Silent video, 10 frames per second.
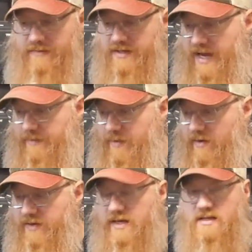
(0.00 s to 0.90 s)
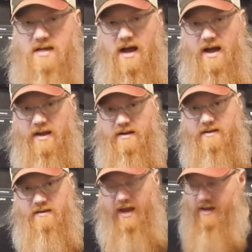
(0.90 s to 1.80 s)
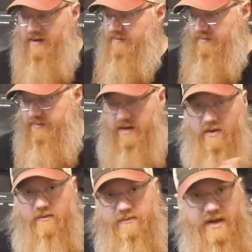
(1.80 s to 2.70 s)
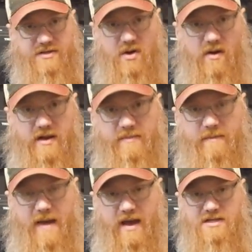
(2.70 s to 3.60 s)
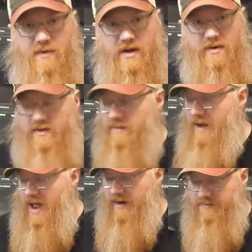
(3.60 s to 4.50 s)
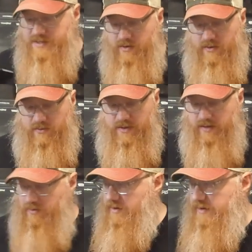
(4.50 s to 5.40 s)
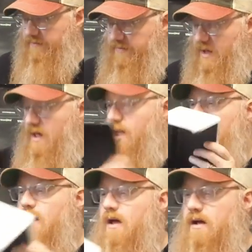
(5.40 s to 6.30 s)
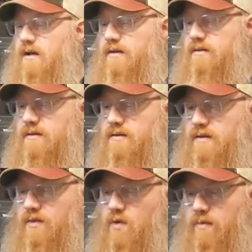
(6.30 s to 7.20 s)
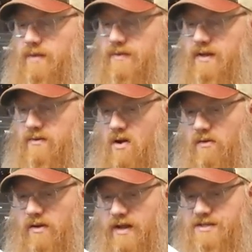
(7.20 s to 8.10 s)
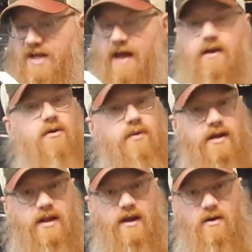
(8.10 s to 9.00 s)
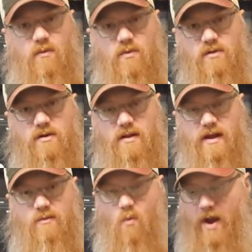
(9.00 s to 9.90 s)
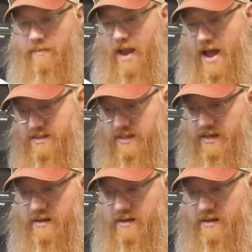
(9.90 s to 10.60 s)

the tape off the inside, and you know it's already been back sprayed with the black, so it'll it'll look and uh, you won't be able. It'll all look like shadow in there. It won't look like white plastic in the